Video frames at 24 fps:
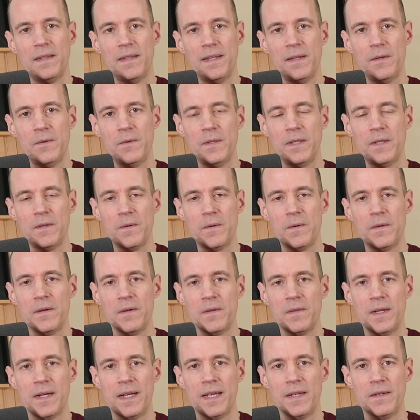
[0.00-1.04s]
The only odor
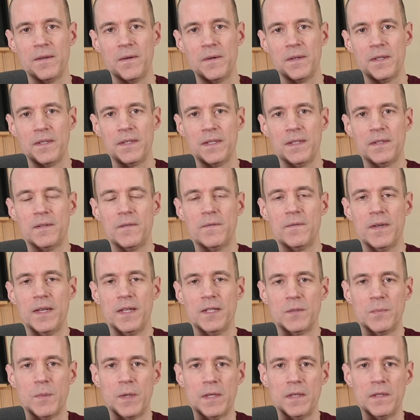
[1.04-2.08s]
that I notice is the faint
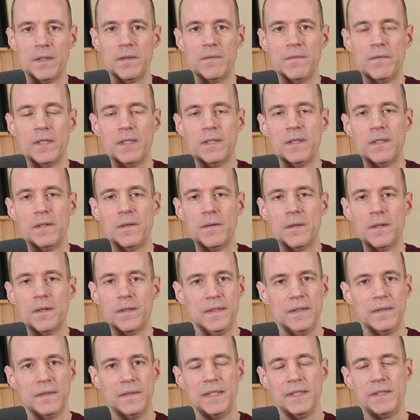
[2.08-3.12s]
smell of linseed oil.
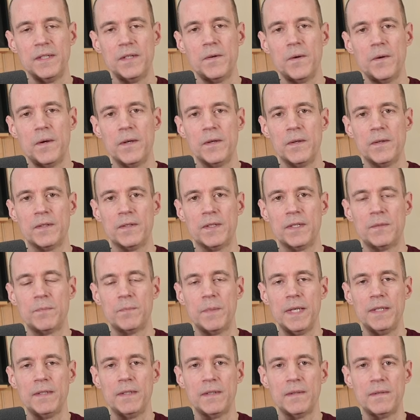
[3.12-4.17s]
Linseed oil is just
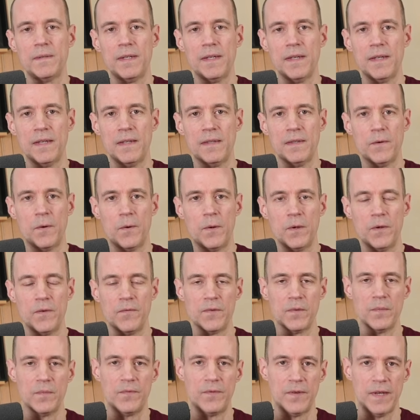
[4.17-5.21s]
basically the oil
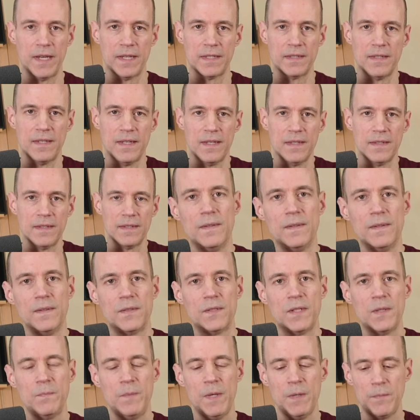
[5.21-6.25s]
from flax seeds.
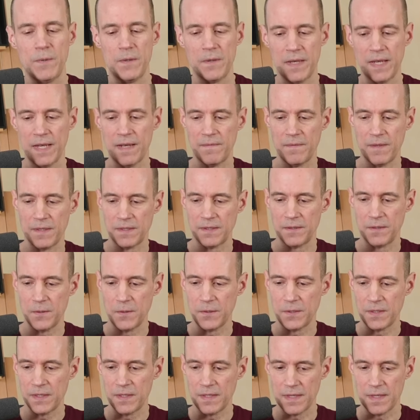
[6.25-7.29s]
Some people have this
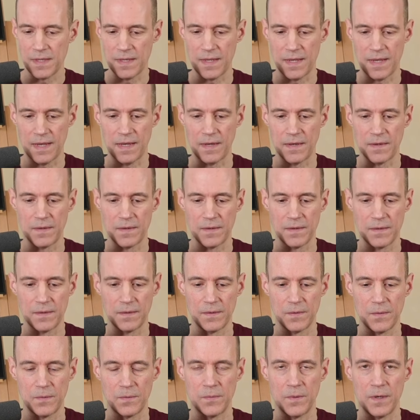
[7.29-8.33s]
notion that
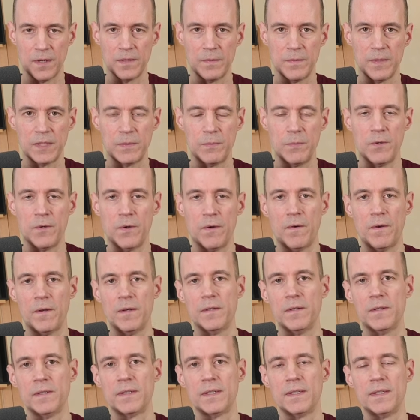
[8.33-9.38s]
water mixable
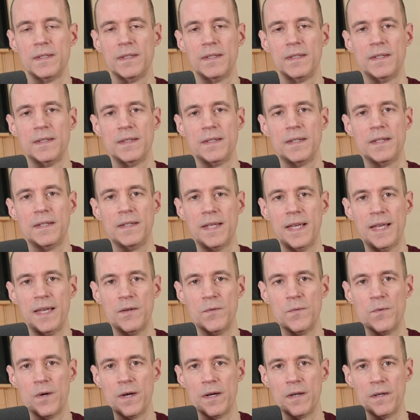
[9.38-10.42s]
oils
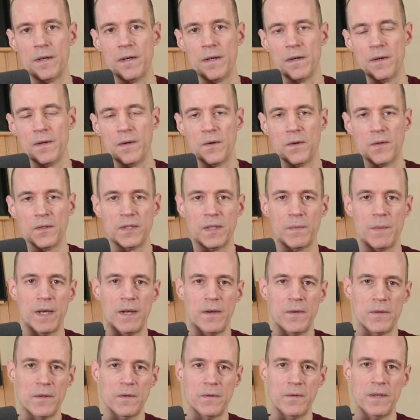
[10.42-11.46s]
contain water or
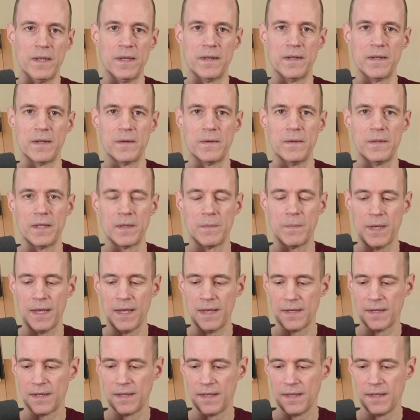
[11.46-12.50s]
somehow they're like an acrylic paint.